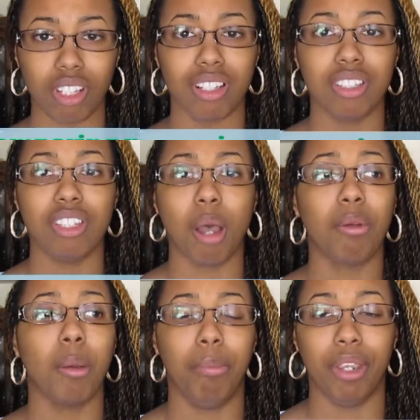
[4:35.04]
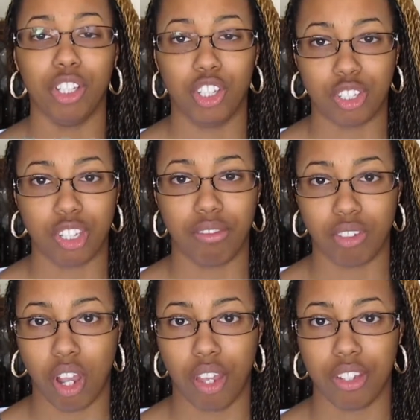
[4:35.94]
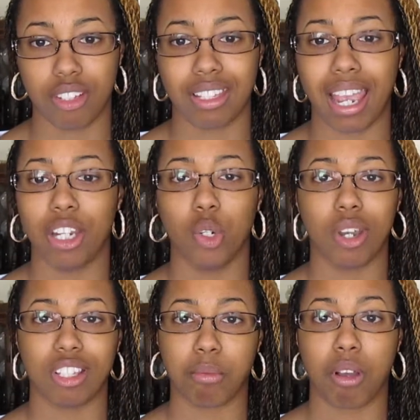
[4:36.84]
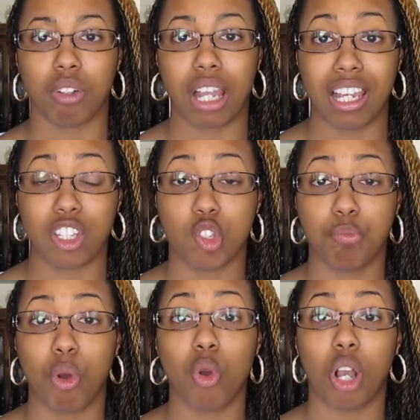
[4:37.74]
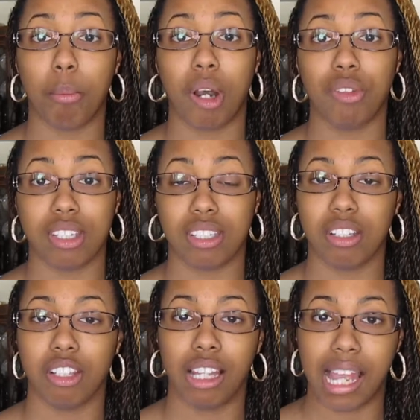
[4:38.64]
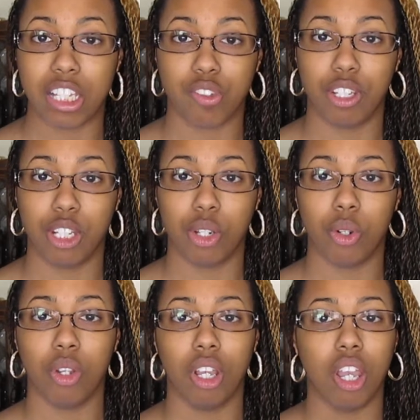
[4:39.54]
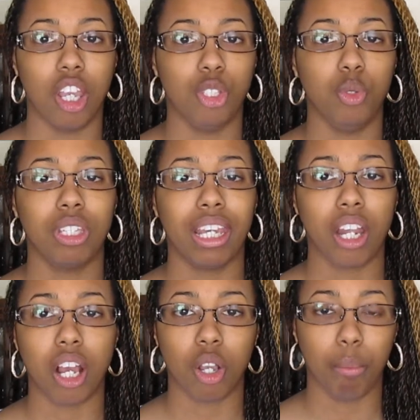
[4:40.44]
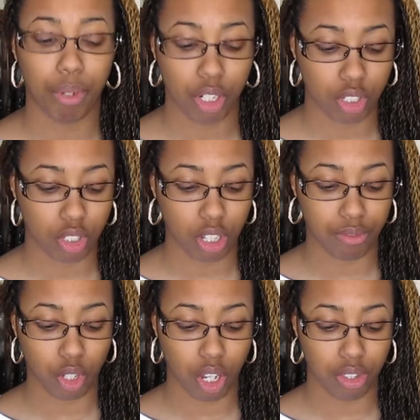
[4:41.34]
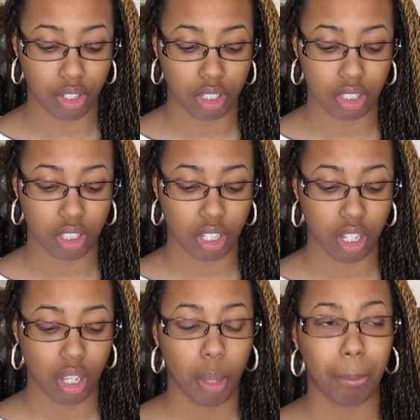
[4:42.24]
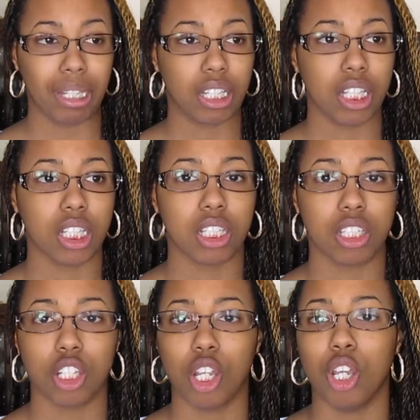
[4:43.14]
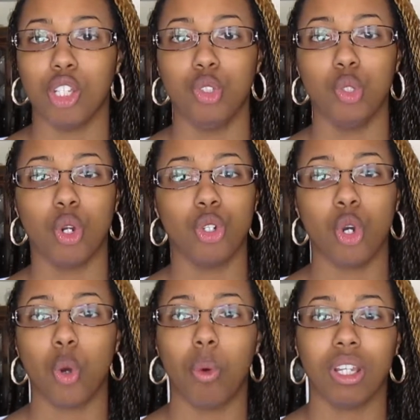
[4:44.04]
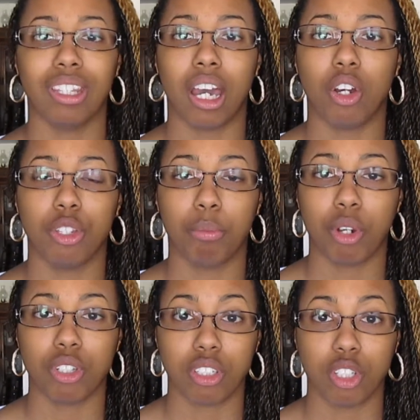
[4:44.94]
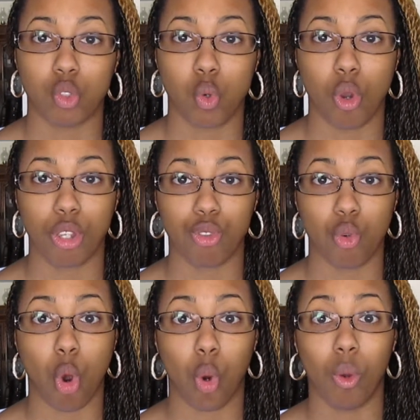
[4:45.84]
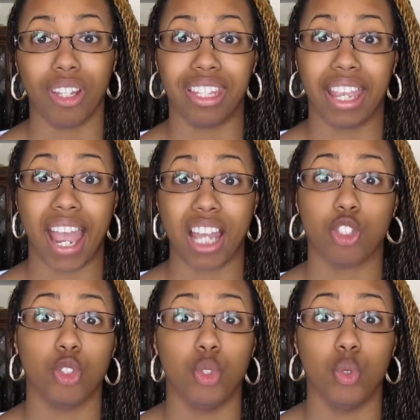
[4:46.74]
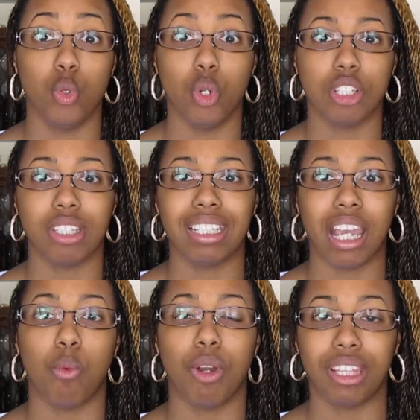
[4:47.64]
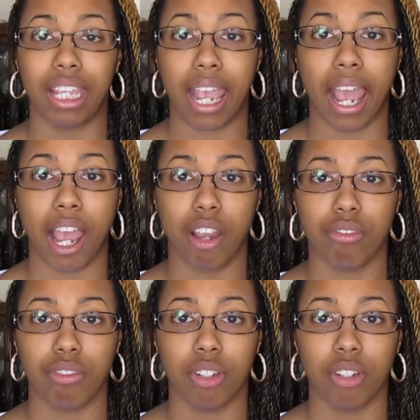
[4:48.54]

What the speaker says: Stop comparing yourself to others. I know I spoke about this in the last video. You cannot compare yourself to others because you don't know what that other person is going through or what they had to do to get what they have.